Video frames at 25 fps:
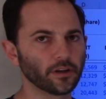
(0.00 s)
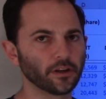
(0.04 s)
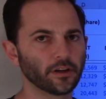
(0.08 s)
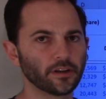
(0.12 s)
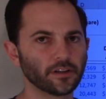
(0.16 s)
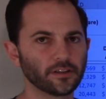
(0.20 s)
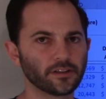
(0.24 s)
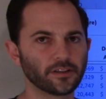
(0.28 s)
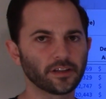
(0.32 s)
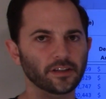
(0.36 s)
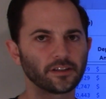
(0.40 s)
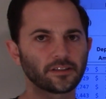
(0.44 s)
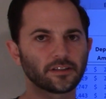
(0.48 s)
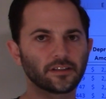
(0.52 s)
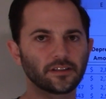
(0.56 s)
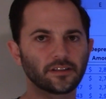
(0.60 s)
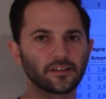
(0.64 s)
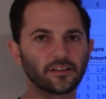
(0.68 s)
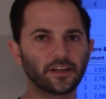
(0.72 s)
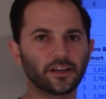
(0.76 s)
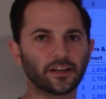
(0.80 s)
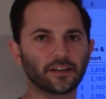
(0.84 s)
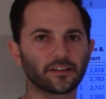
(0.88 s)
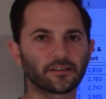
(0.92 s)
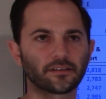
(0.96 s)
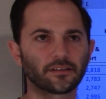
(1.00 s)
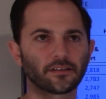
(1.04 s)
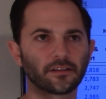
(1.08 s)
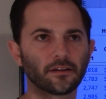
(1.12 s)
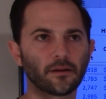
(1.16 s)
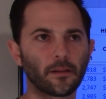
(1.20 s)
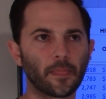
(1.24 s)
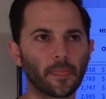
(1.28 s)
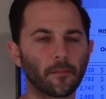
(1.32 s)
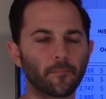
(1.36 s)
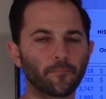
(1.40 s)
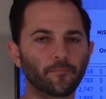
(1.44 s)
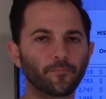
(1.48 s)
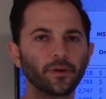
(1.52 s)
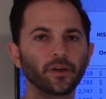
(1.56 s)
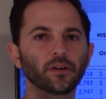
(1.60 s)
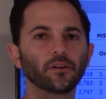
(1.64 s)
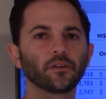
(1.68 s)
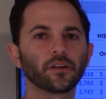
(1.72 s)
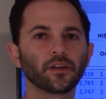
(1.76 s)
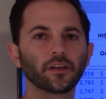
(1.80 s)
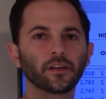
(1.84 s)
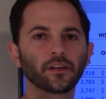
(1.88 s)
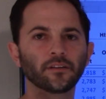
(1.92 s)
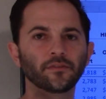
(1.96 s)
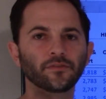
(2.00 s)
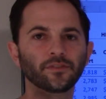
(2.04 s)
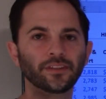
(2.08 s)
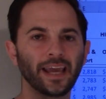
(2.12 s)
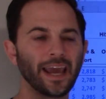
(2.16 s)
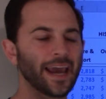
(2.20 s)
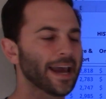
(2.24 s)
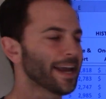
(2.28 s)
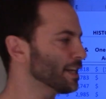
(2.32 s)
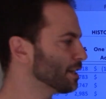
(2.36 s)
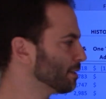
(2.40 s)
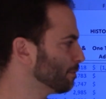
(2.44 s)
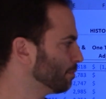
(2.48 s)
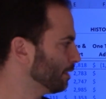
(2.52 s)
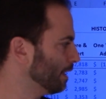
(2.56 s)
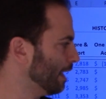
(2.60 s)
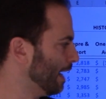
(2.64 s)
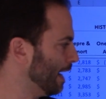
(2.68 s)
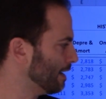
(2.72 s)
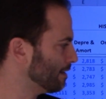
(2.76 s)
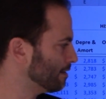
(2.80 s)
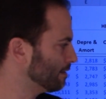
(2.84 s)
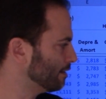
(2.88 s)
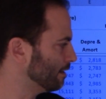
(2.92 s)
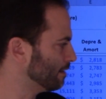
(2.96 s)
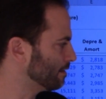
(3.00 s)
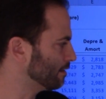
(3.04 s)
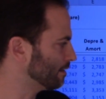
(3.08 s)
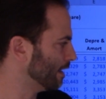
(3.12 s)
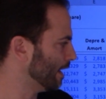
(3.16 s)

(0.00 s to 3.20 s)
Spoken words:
66 billion of tangible assets.